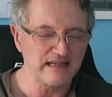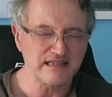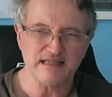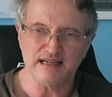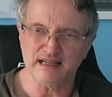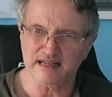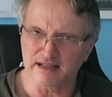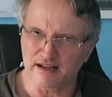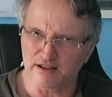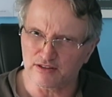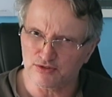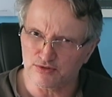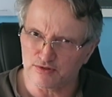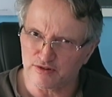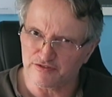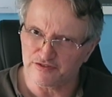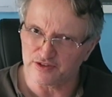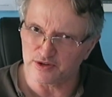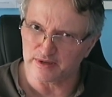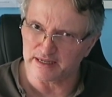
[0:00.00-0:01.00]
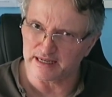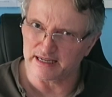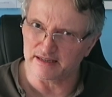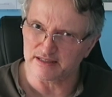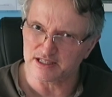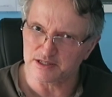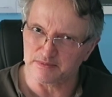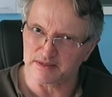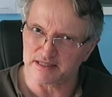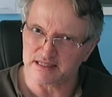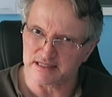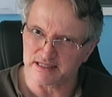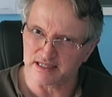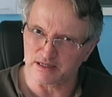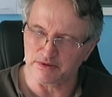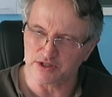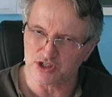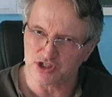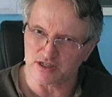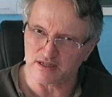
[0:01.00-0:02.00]
It's going to go through a few announcements
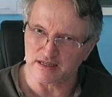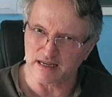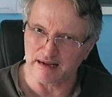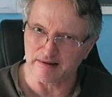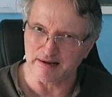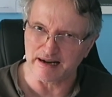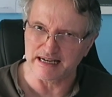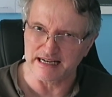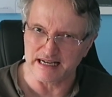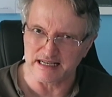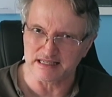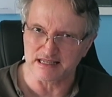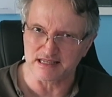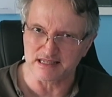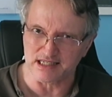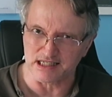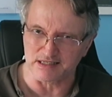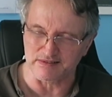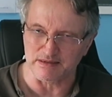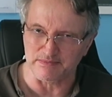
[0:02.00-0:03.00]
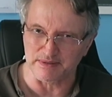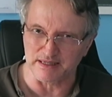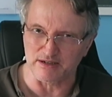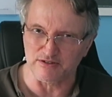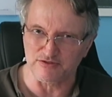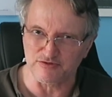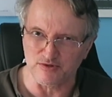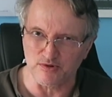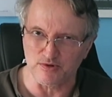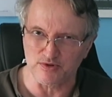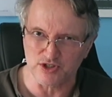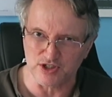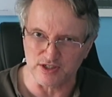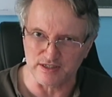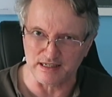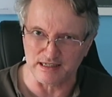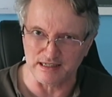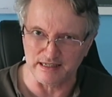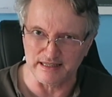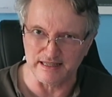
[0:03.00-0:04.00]
now which are unnecessary, but
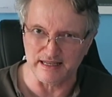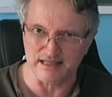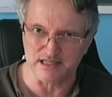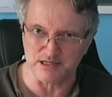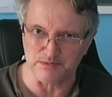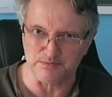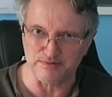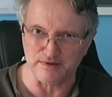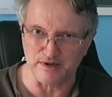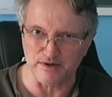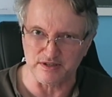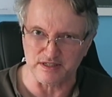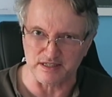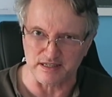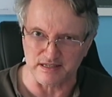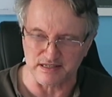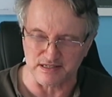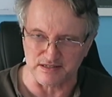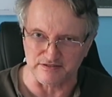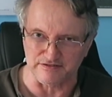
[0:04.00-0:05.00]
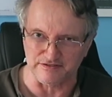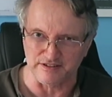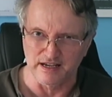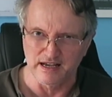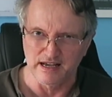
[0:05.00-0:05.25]
unfortunately that's a process of...